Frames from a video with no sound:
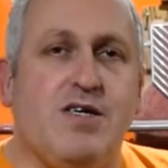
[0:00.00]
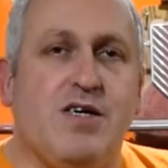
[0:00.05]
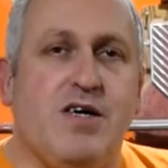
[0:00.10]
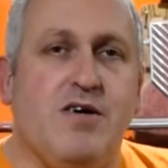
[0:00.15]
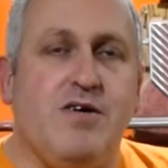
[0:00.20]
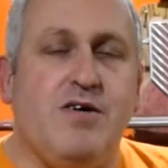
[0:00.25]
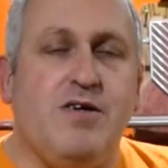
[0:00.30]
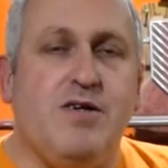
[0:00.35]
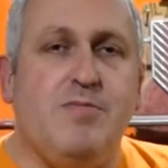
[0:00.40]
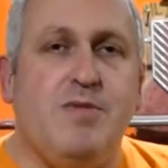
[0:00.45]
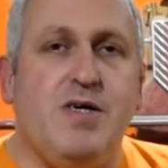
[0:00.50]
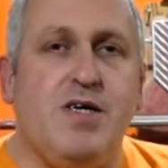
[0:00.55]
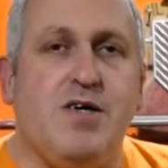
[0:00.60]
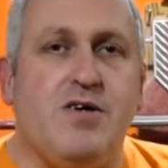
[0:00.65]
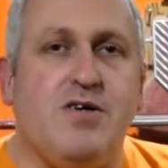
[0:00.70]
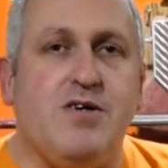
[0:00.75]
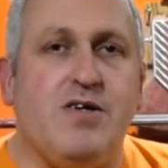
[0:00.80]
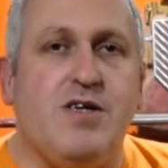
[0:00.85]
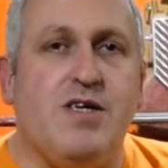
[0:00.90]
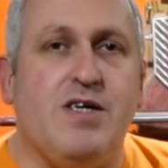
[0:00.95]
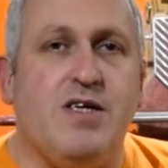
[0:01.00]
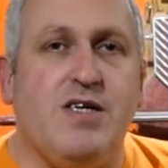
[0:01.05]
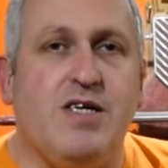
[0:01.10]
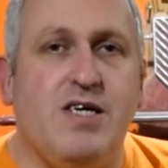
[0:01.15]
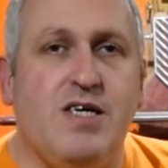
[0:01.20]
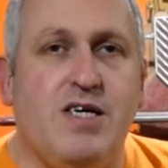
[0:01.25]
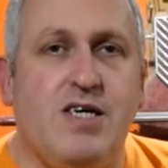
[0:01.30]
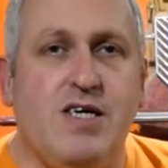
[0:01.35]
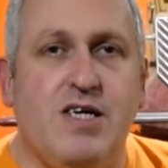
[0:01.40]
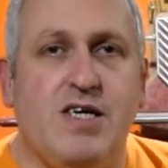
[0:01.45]
going to be on
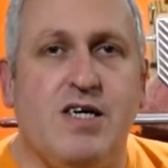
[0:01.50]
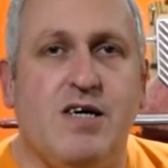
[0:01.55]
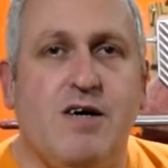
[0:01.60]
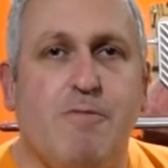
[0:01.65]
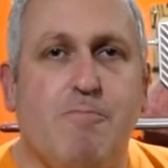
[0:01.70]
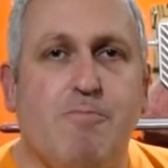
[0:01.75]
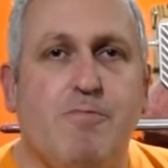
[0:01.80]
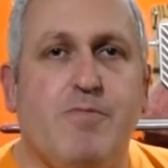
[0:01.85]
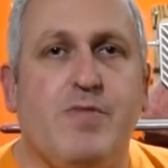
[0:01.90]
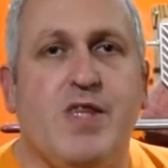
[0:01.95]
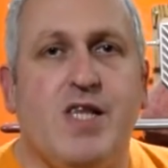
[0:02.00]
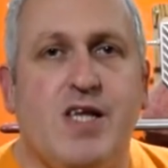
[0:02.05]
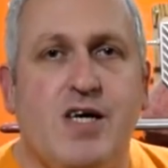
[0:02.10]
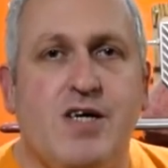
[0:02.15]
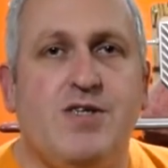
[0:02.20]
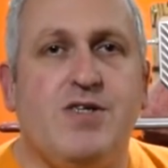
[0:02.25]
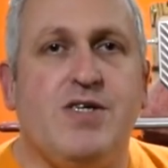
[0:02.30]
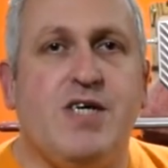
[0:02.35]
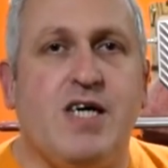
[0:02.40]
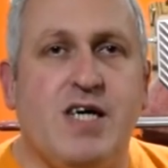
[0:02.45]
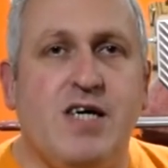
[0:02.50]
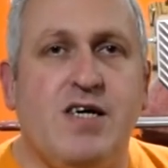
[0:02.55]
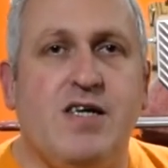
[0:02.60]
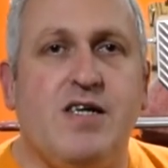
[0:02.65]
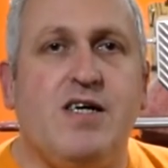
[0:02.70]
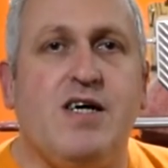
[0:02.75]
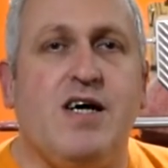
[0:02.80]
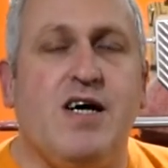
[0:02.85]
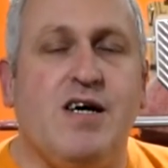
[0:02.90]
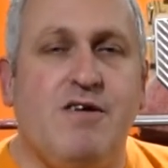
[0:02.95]
the
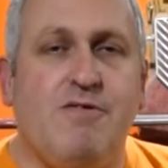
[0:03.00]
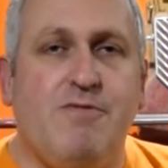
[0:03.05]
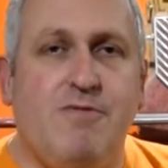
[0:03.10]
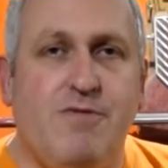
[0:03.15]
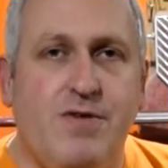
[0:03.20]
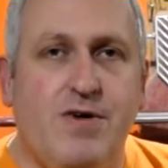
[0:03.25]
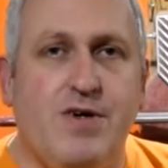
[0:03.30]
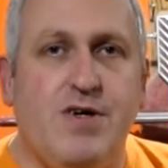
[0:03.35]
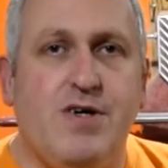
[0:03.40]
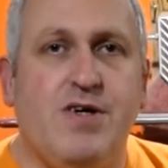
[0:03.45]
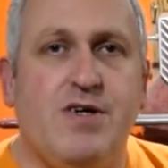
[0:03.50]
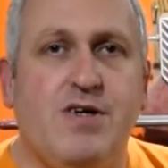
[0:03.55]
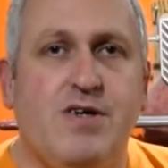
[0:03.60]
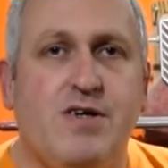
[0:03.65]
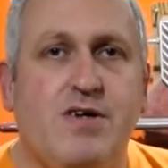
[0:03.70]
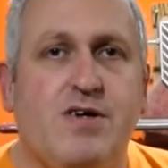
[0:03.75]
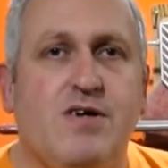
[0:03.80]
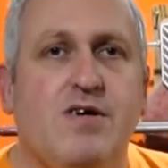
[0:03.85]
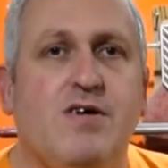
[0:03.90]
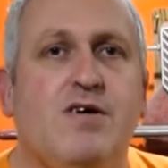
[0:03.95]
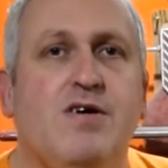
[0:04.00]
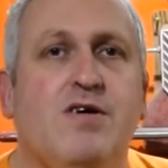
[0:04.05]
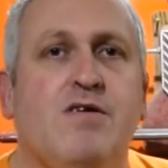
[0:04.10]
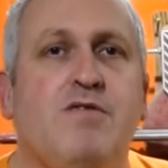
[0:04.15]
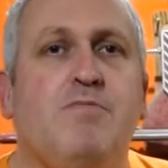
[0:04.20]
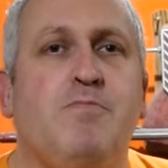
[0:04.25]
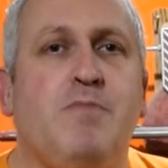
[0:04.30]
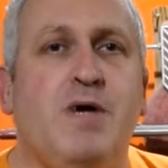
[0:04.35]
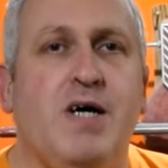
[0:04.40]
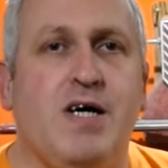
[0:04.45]
2nd and 3rd
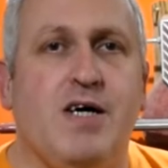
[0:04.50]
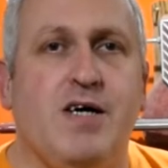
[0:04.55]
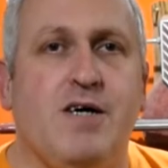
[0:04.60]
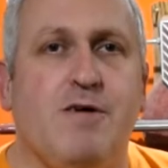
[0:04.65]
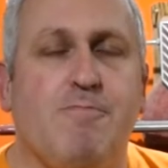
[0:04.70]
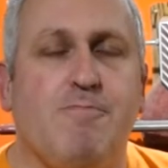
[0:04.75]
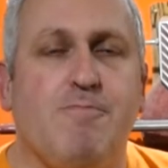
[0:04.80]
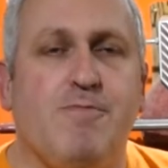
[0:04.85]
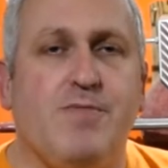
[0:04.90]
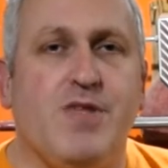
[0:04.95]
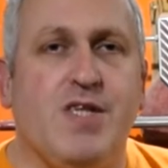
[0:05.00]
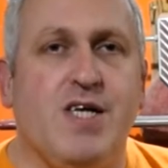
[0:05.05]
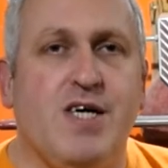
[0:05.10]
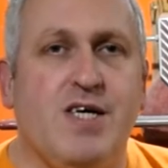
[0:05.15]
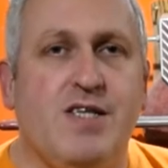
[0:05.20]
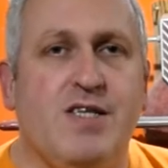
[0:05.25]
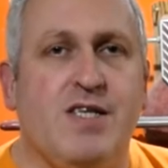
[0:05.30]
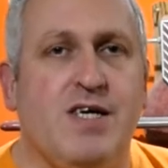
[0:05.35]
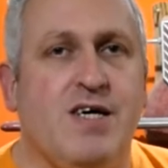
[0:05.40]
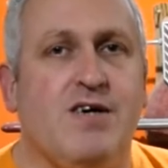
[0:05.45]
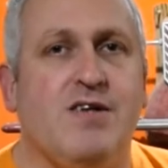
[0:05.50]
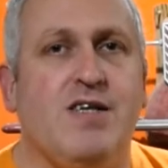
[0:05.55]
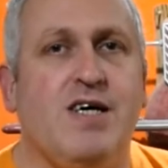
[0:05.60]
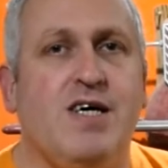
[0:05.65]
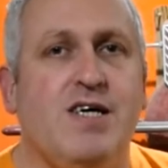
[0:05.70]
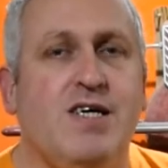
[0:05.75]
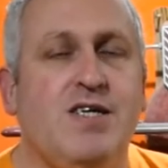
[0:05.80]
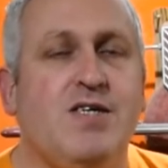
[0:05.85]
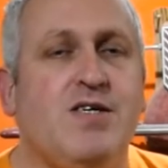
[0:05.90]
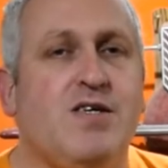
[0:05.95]
of May. Now that
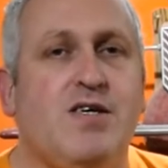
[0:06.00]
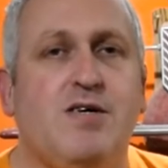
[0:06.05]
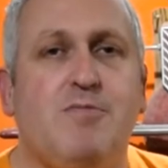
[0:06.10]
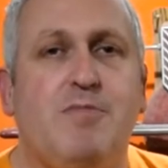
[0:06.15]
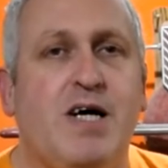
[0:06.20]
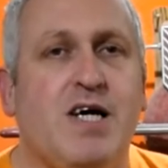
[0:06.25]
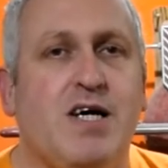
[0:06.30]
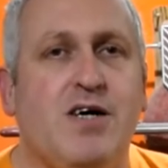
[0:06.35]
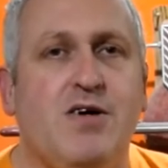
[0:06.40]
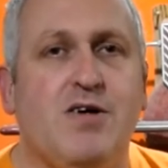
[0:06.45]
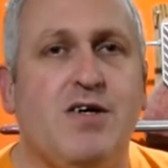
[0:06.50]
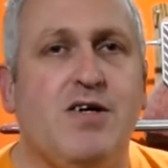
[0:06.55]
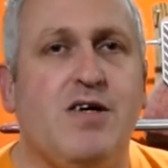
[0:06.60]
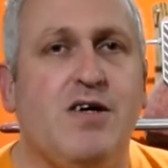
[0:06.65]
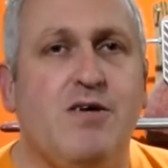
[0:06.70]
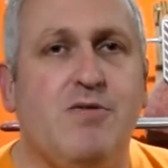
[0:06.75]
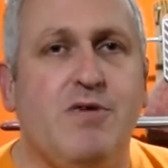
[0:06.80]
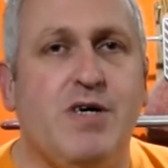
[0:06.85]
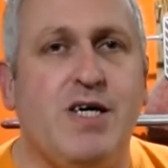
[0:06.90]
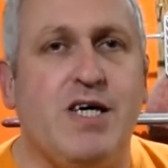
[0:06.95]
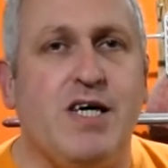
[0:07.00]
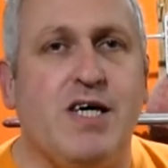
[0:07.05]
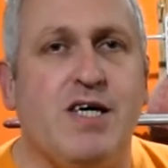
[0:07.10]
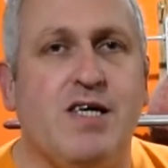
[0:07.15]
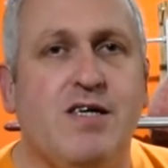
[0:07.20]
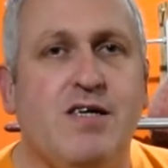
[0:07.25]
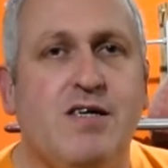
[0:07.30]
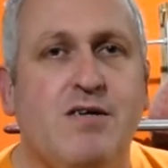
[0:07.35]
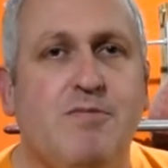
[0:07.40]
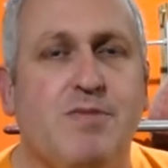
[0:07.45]
isn't a bank holiday
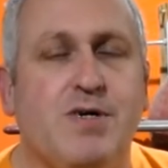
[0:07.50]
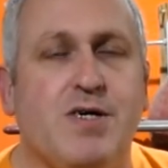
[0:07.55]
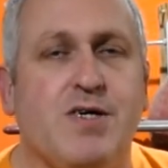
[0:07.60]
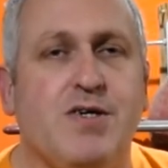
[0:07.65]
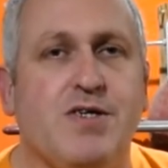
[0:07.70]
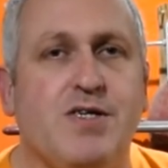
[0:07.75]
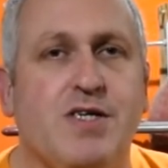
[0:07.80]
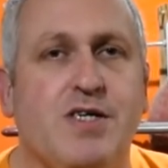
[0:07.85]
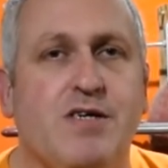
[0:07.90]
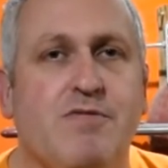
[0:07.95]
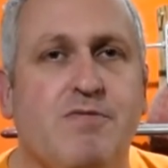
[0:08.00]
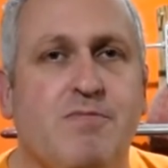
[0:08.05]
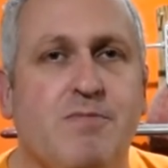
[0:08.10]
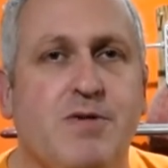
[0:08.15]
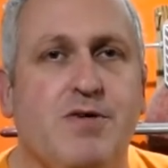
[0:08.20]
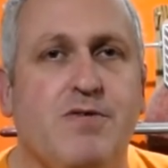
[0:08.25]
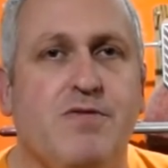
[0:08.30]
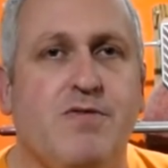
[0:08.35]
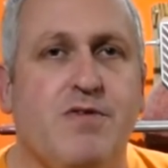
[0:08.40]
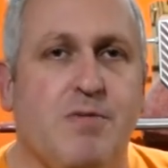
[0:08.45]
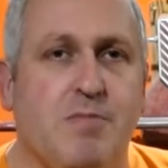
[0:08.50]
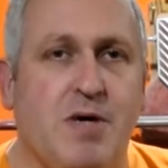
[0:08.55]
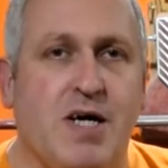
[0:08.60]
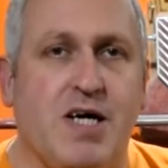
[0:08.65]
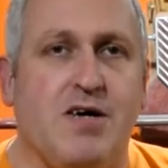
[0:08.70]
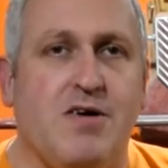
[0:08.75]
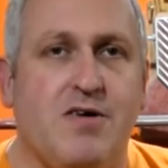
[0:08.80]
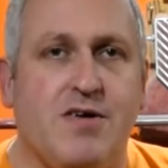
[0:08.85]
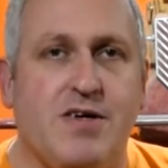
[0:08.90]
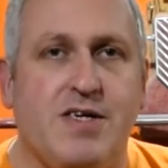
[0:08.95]
weekend because they've moved the bank
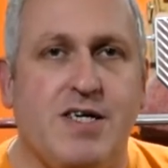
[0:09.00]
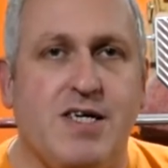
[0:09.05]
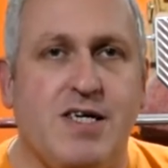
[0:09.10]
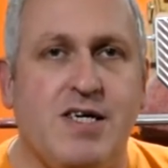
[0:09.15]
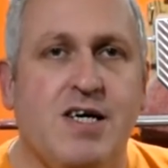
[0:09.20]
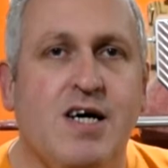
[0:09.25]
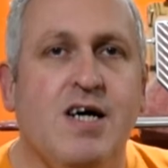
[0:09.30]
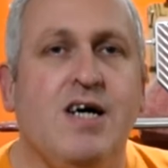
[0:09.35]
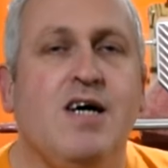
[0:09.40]
holiday